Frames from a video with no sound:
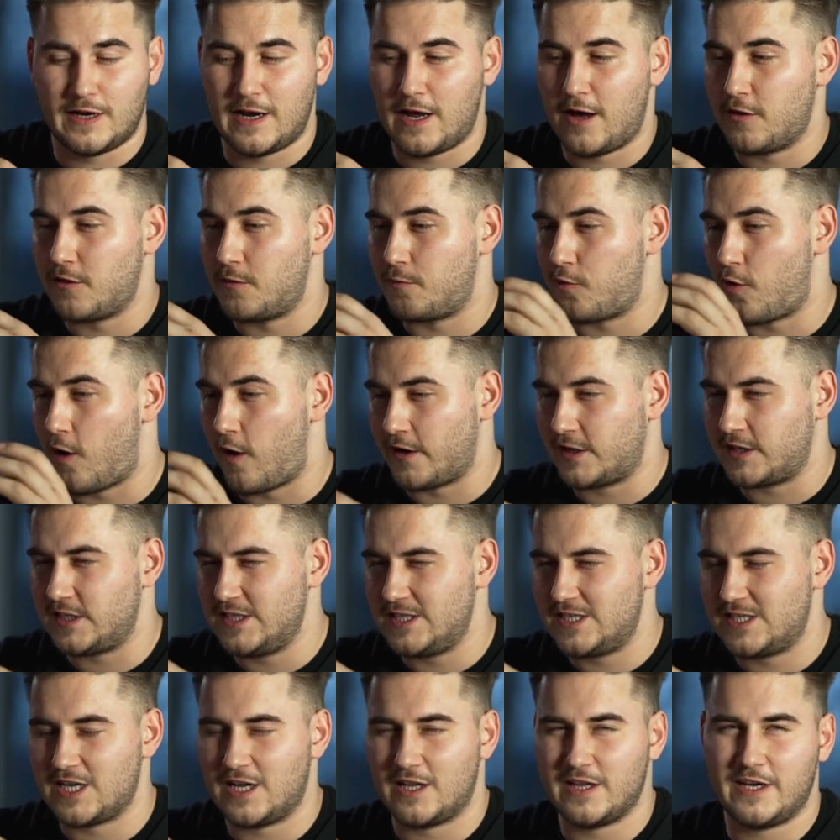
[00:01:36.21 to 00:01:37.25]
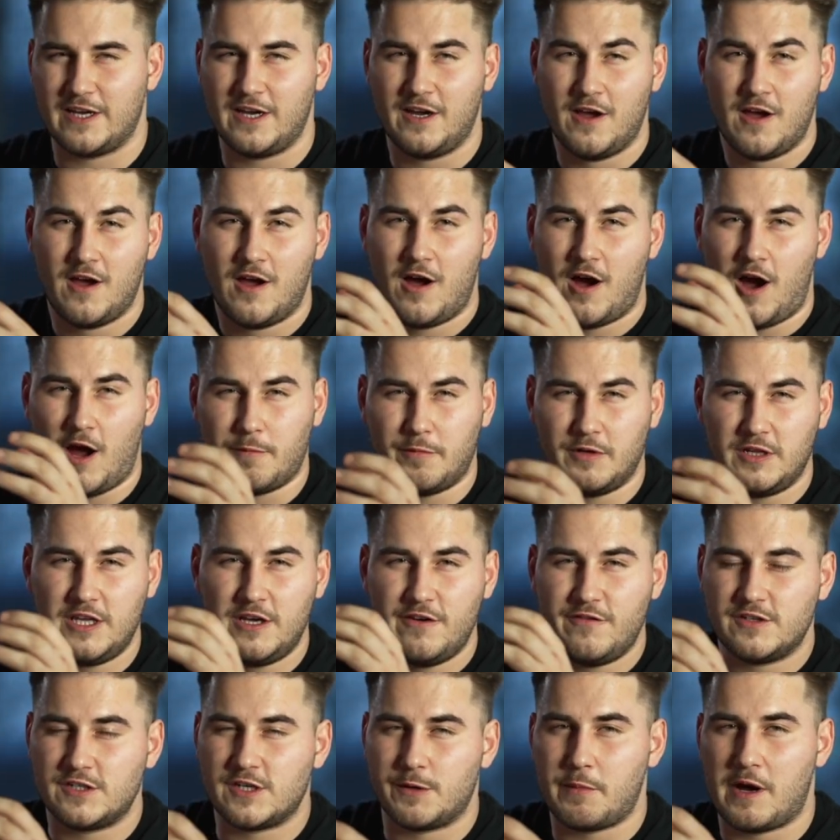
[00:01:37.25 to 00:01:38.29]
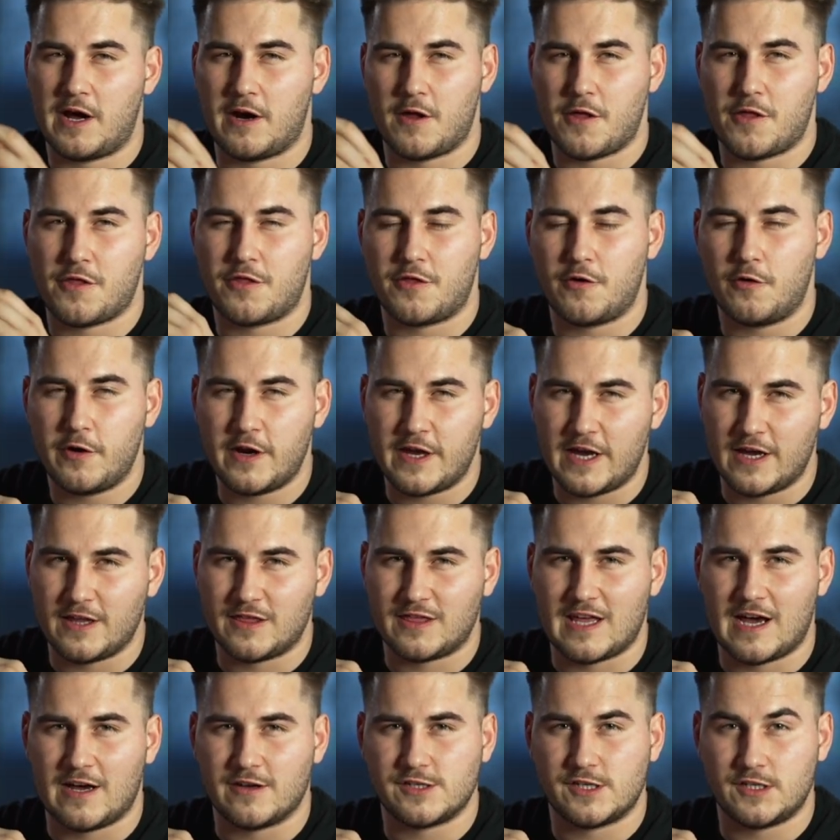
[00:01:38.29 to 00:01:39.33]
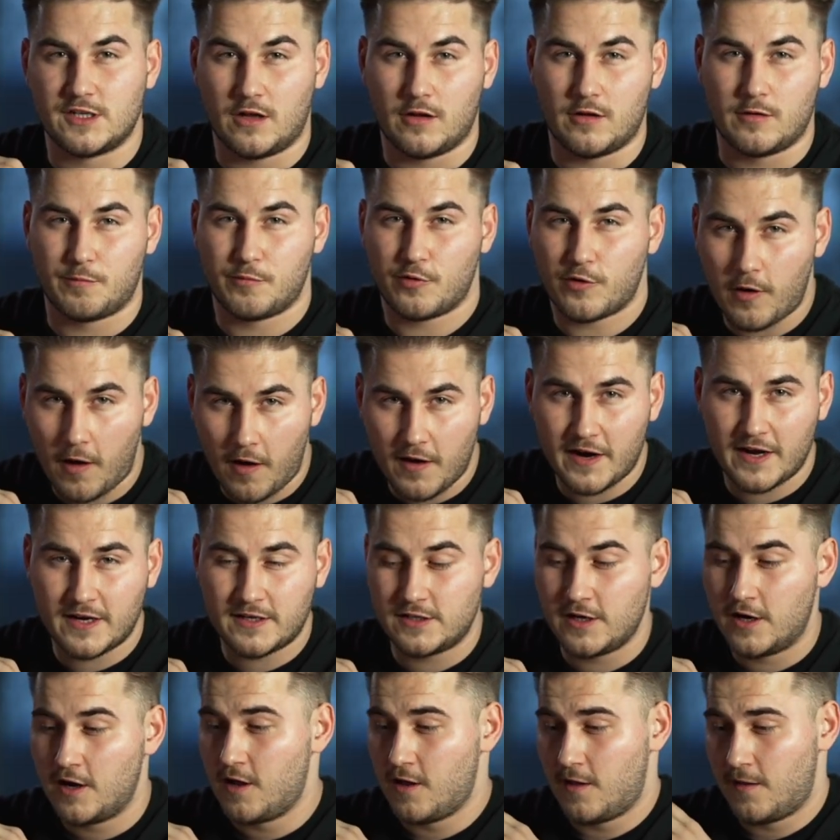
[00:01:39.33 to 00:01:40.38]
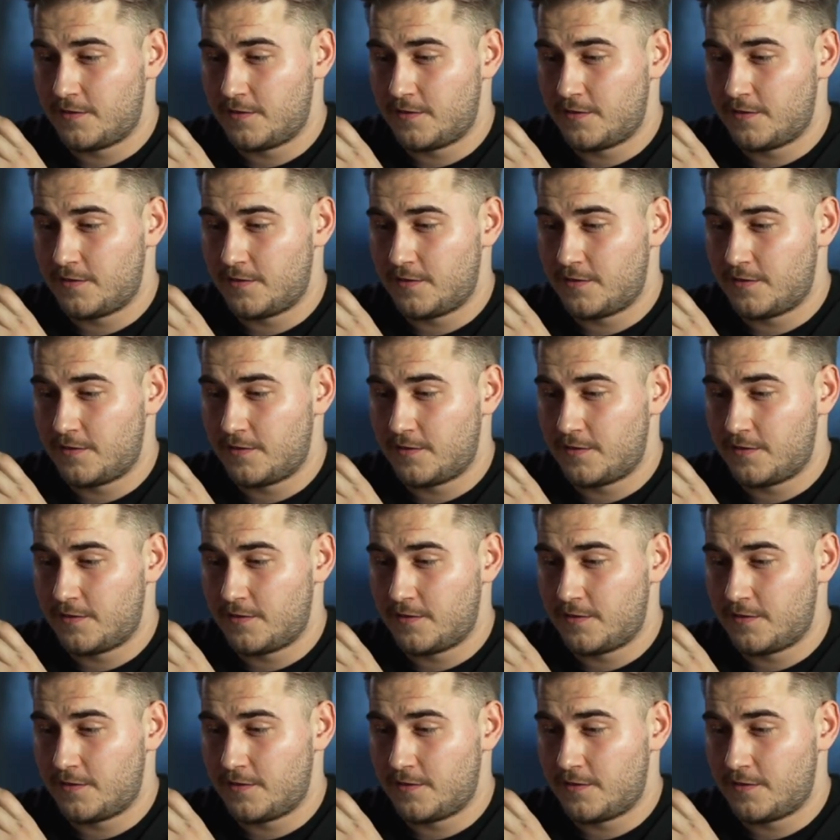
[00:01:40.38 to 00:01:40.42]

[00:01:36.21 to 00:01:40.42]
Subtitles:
Now, the product he's selling, I believe, is about a $38,000 product.